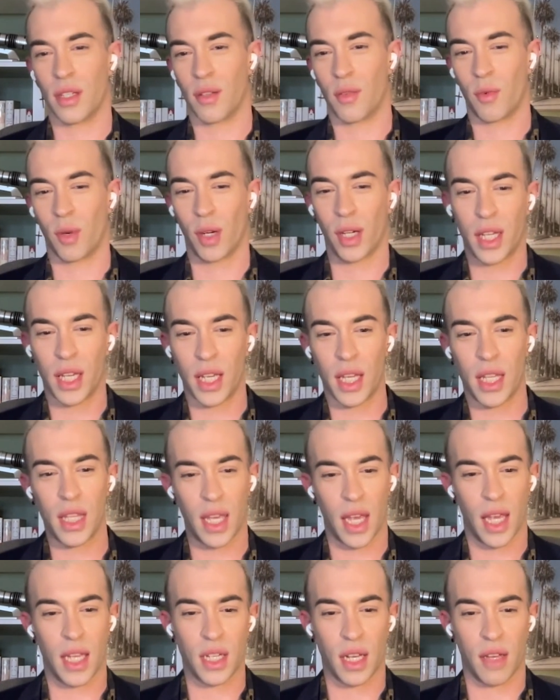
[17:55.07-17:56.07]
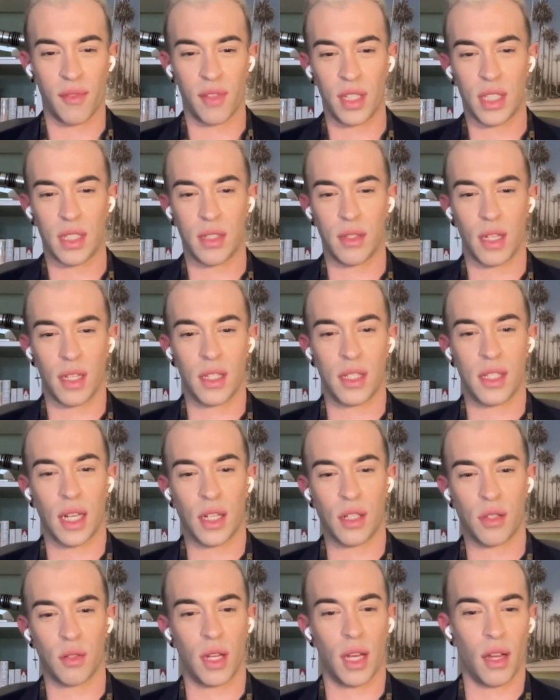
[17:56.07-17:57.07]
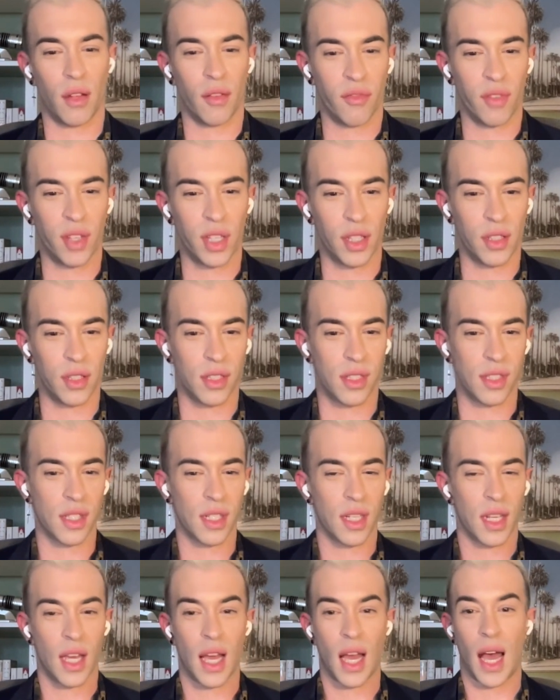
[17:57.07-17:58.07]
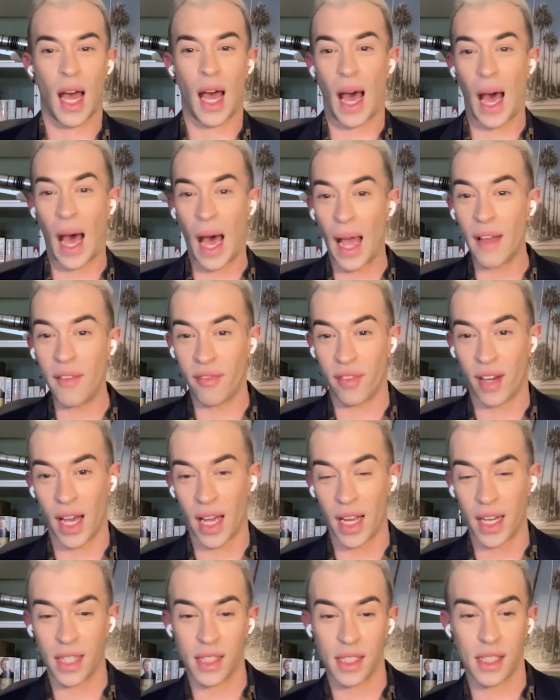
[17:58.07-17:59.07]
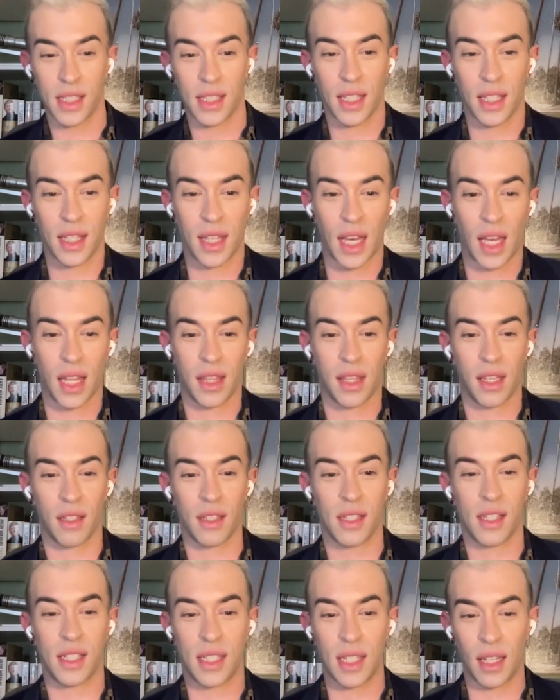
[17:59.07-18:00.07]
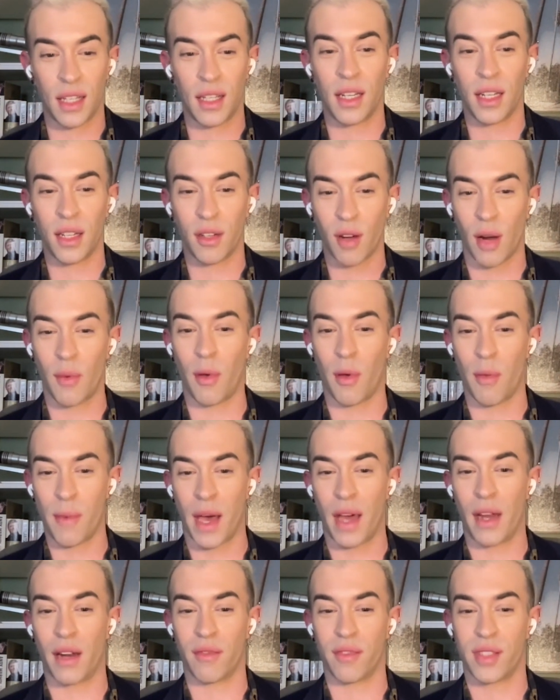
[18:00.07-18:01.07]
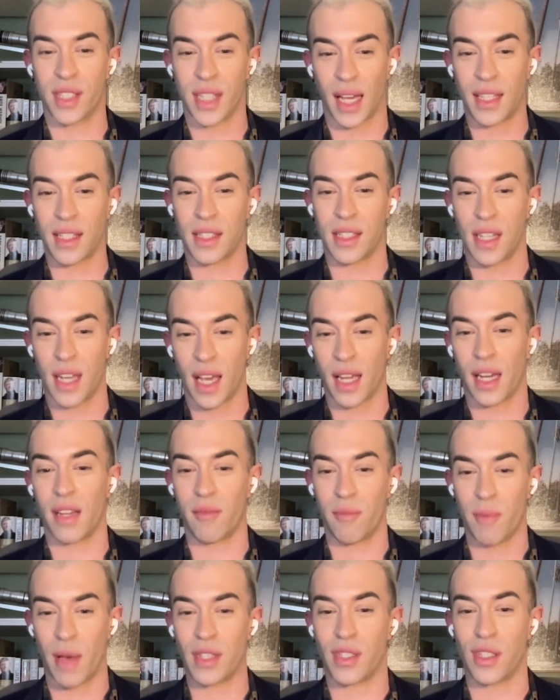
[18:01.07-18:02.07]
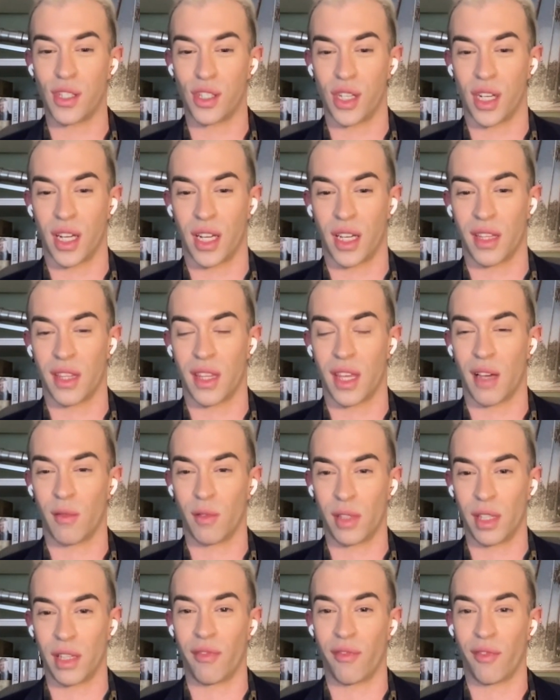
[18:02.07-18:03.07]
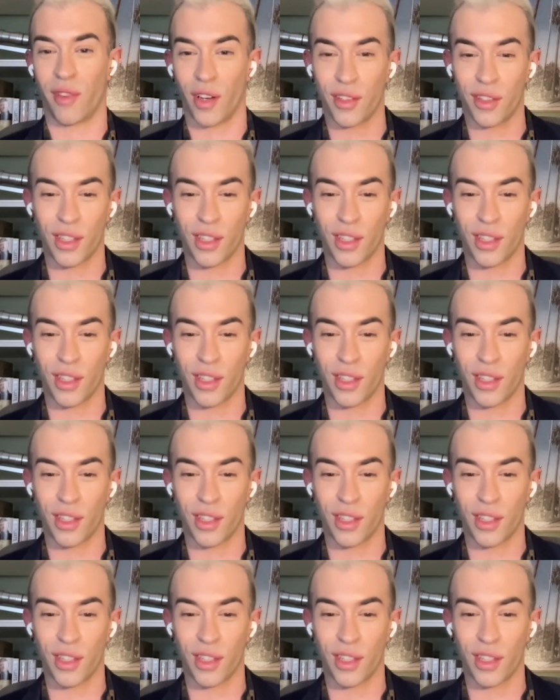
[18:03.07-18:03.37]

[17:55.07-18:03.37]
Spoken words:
working in the HIV and sexual health fields, I find that there's still an incredible amount of sex negative messaging that really further